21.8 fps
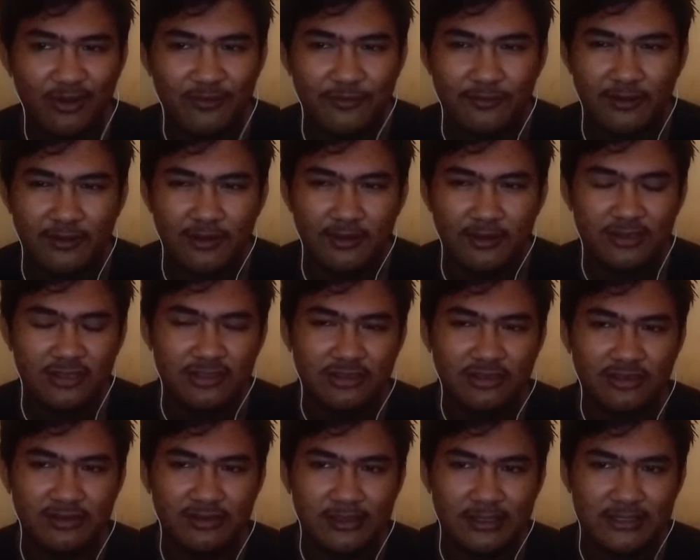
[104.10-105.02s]

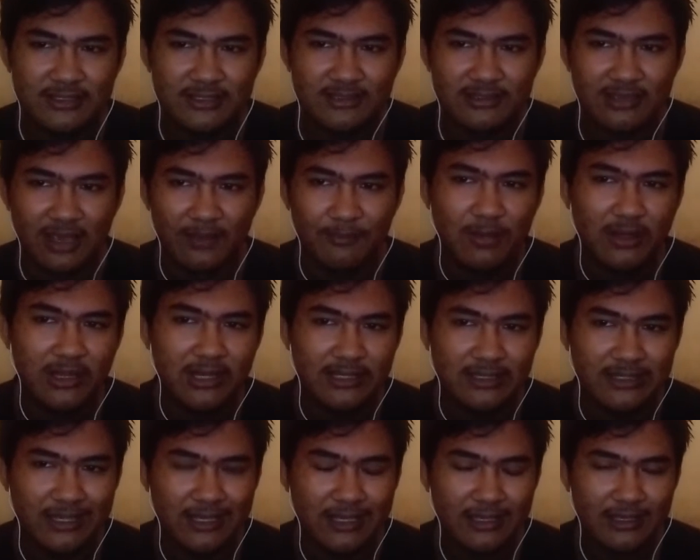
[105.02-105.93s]
students'
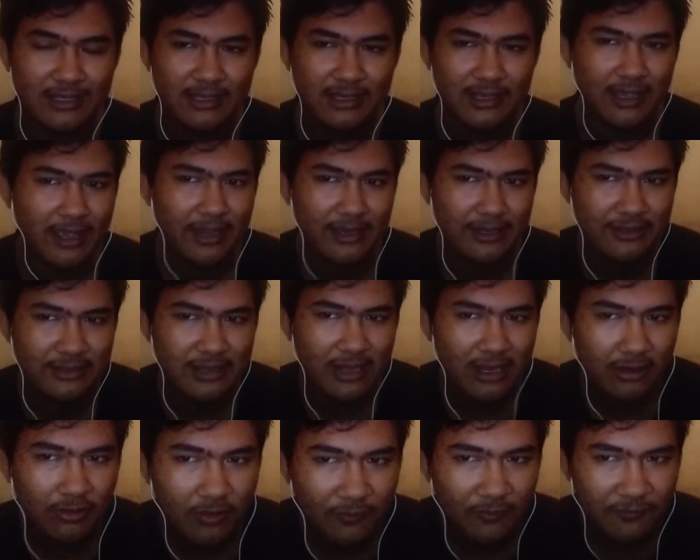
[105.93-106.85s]
ability and their
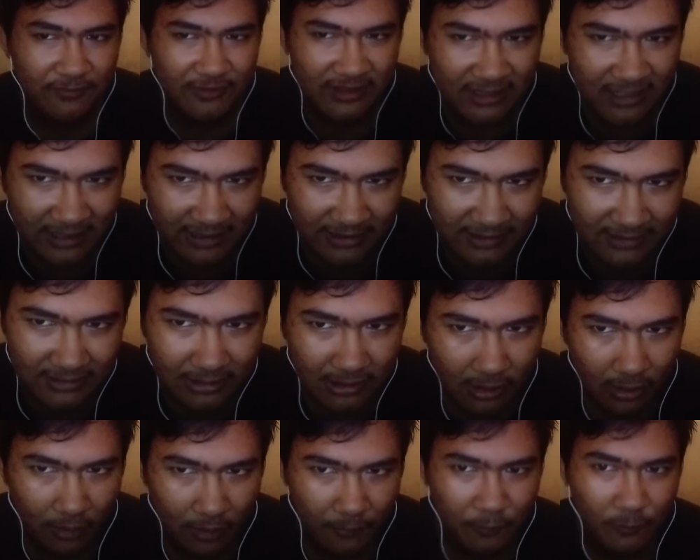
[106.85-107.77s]
confidence
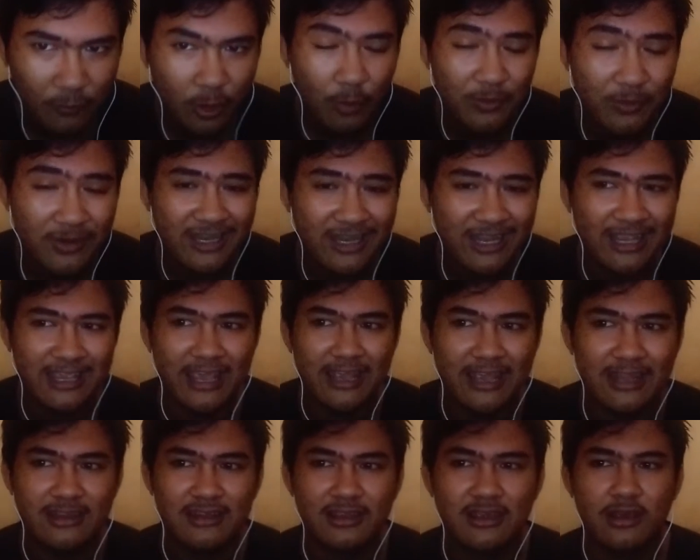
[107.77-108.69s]
of communicate
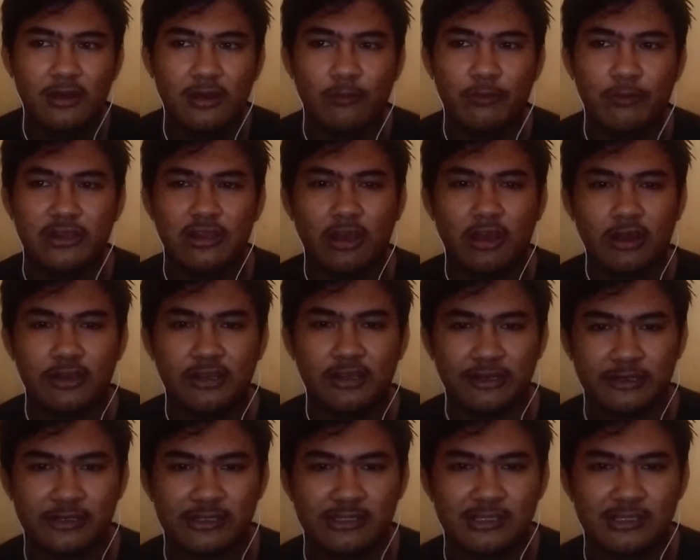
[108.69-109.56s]
with others.